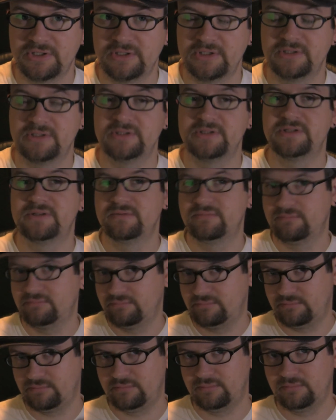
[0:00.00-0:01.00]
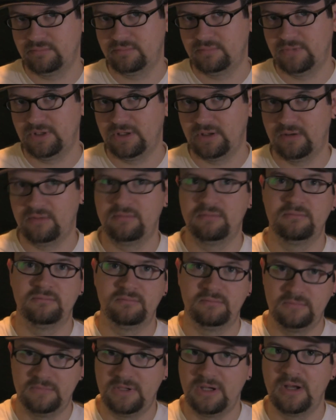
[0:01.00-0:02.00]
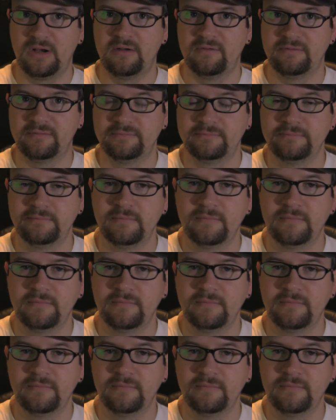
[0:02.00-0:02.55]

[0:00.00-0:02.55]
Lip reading: is, you know, kind of